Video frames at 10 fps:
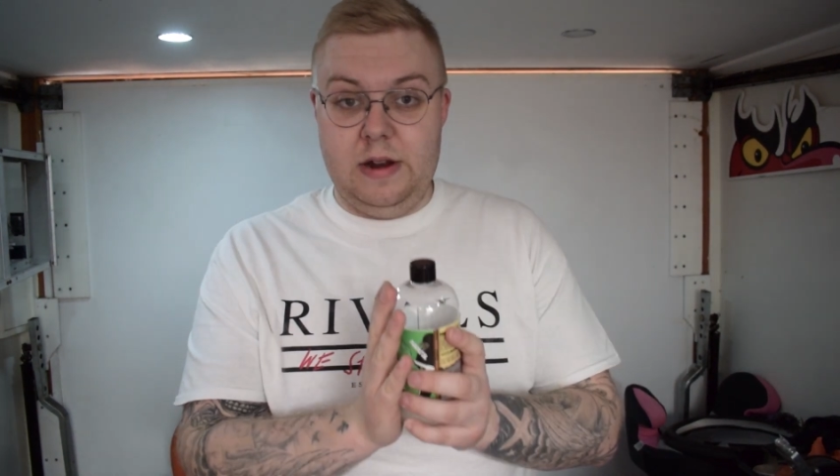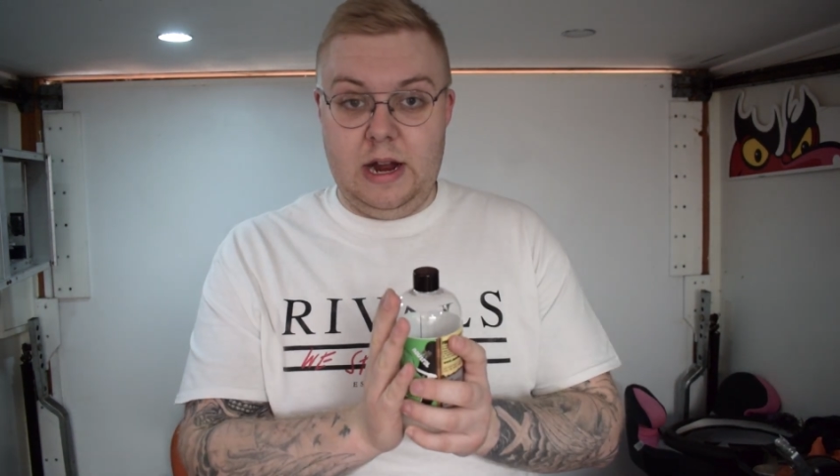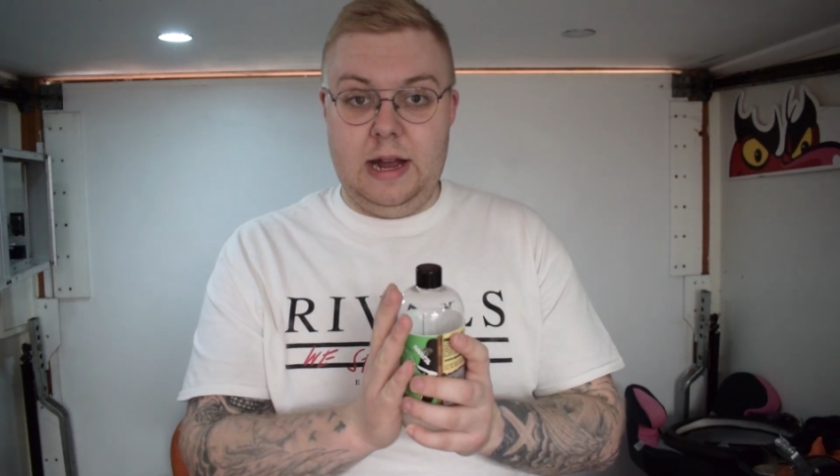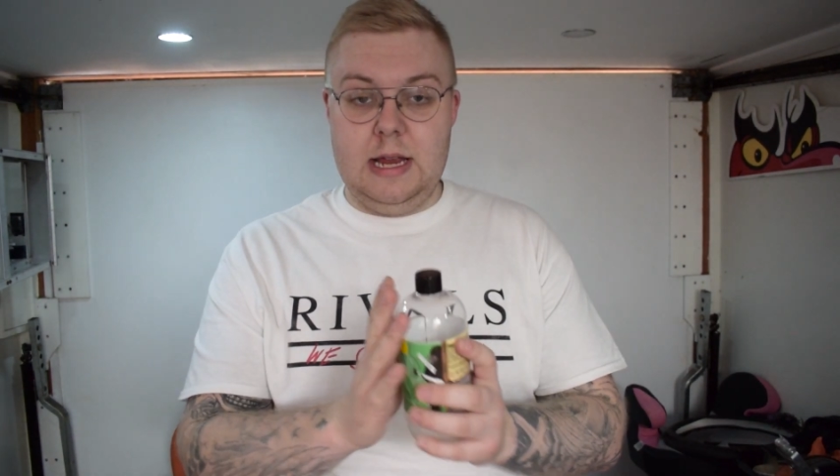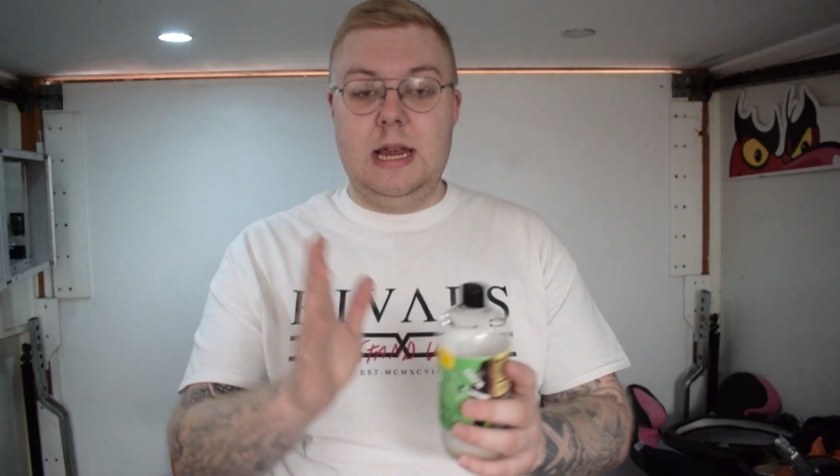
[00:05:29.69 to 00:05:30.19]

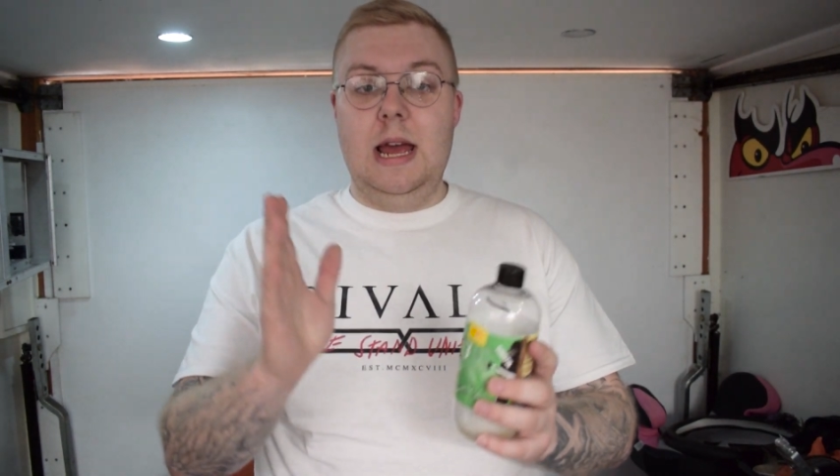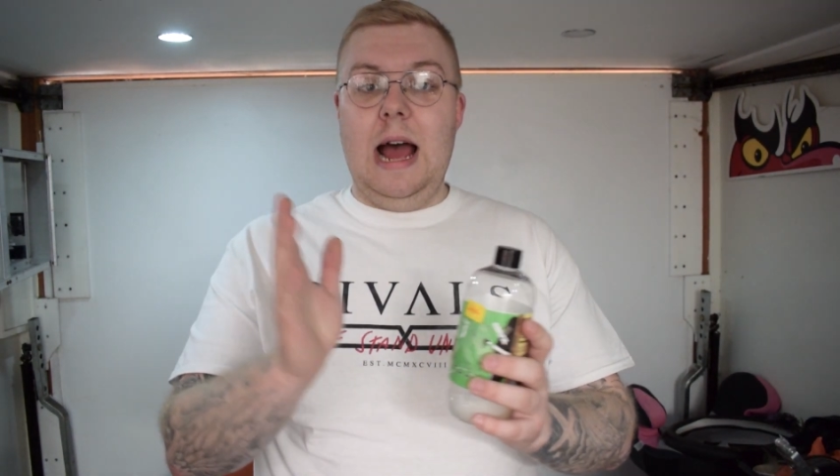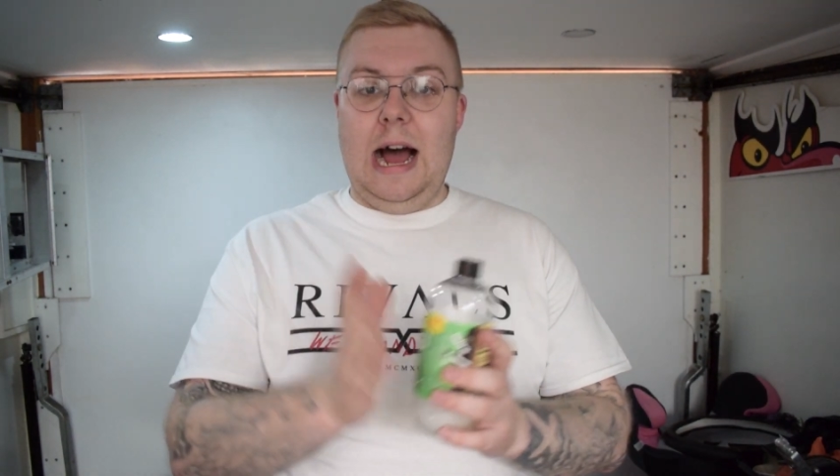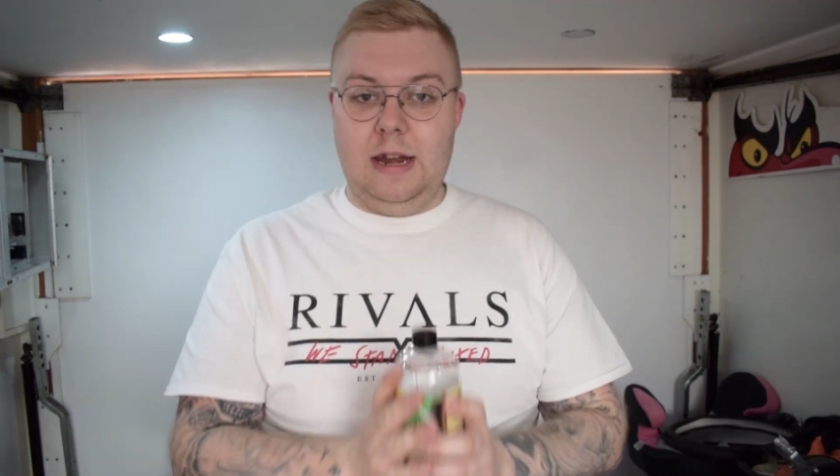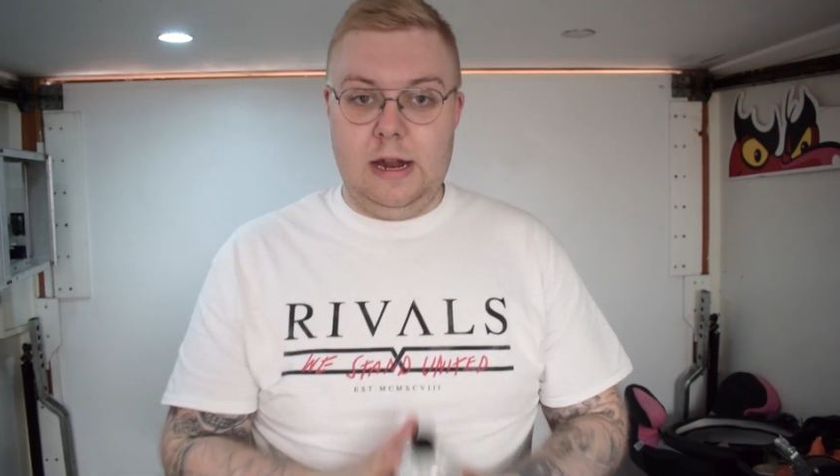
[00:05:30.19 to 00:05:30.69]
nice
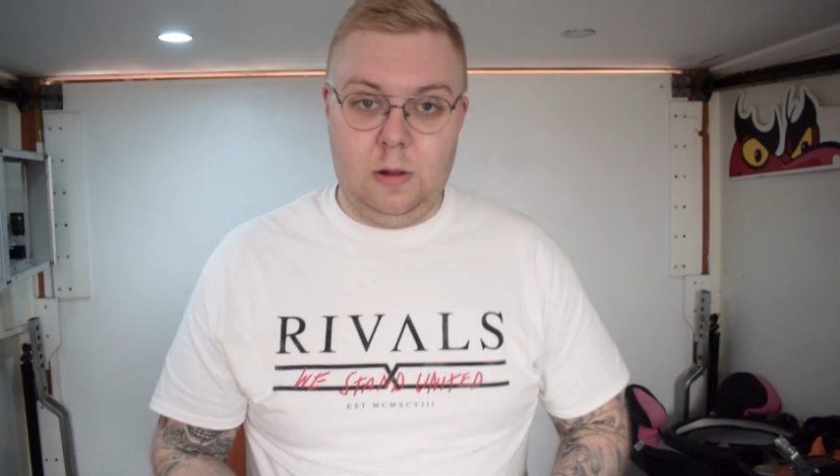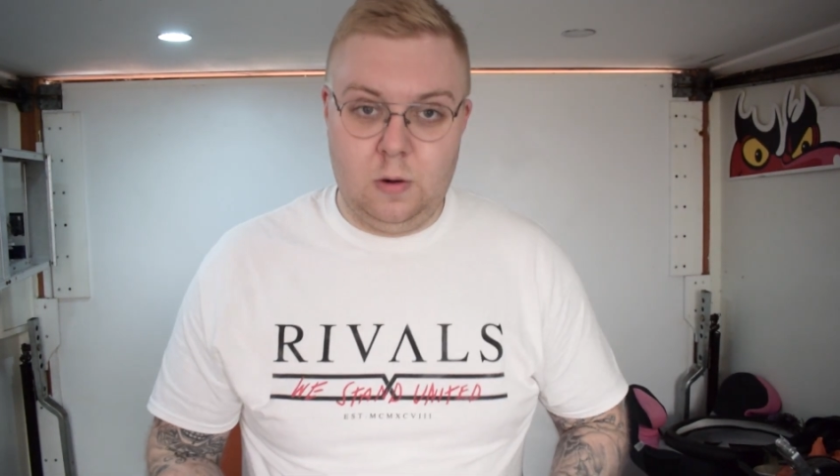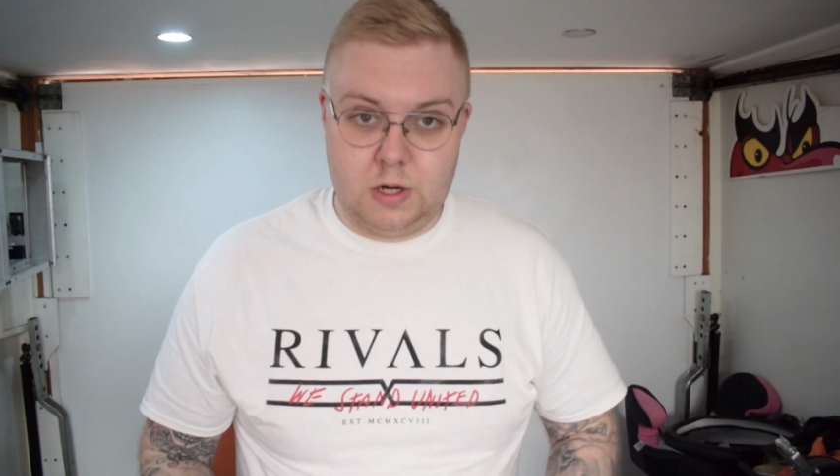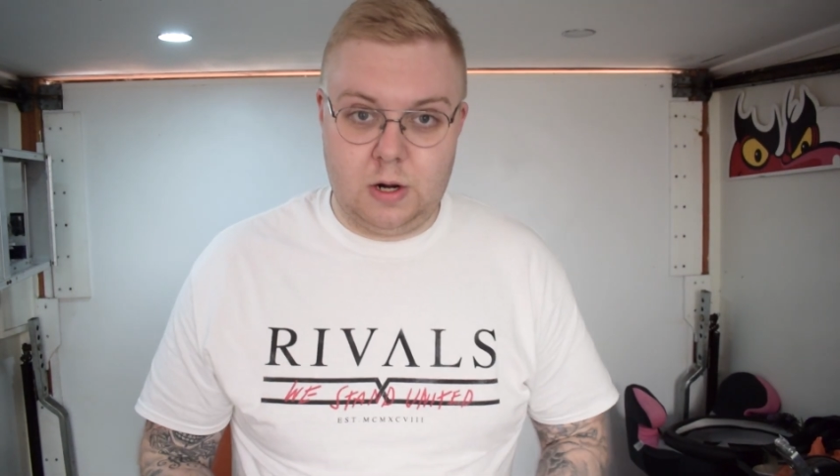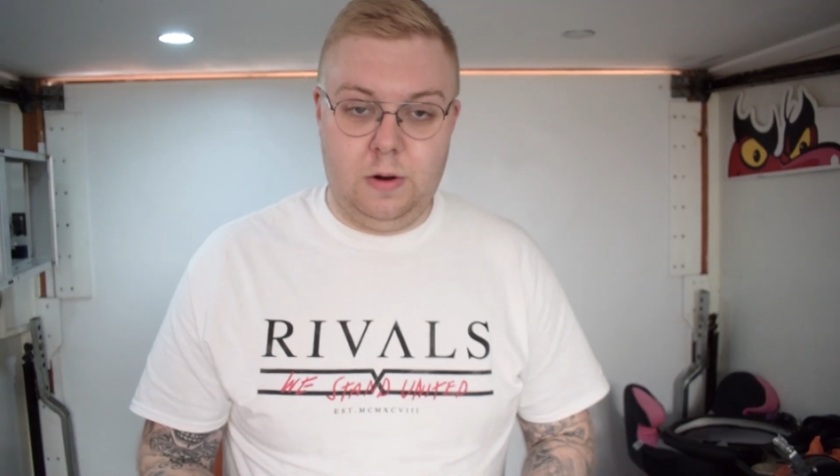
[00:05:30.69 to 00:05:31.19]
and it
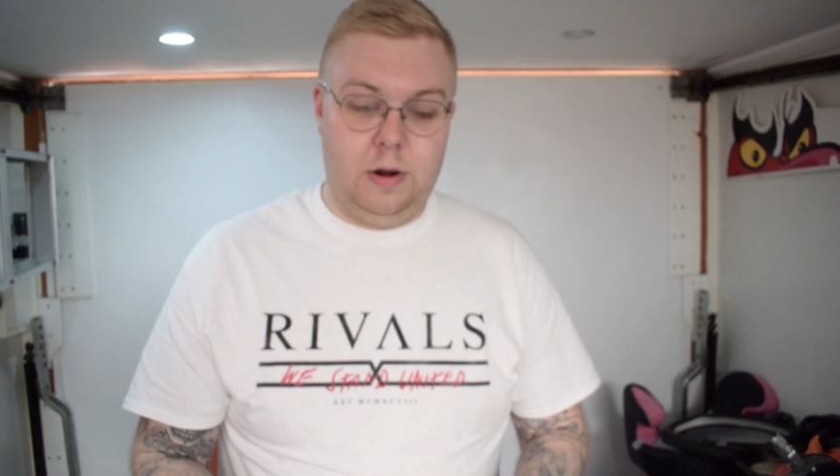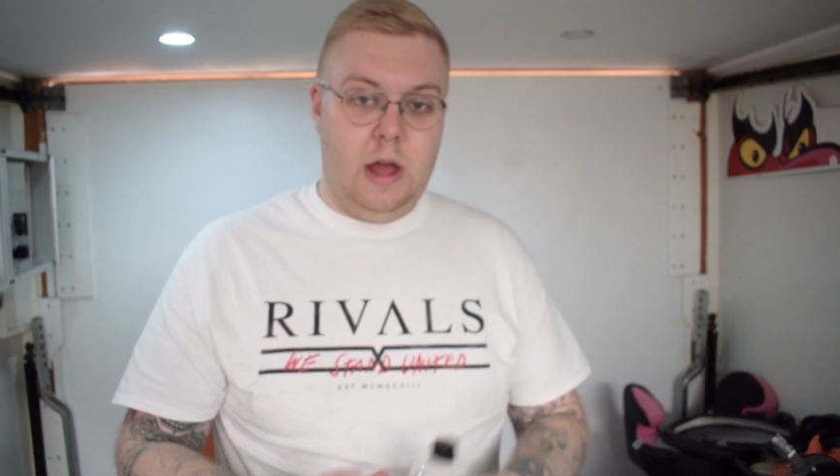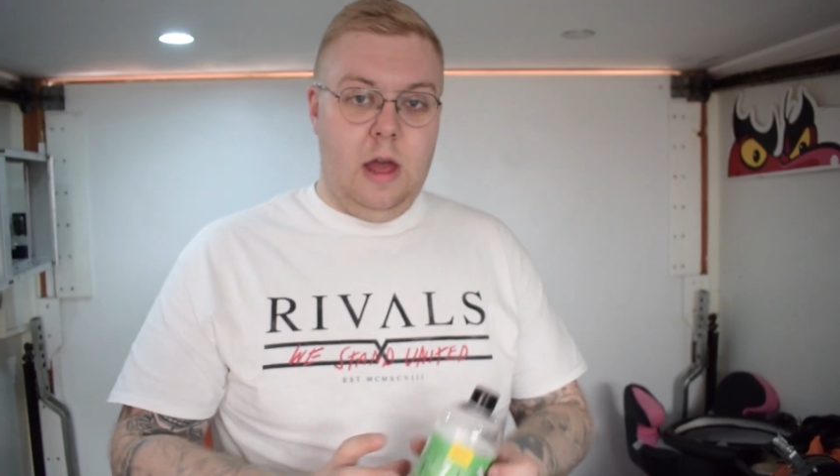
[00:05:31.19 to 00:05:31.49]
looks good.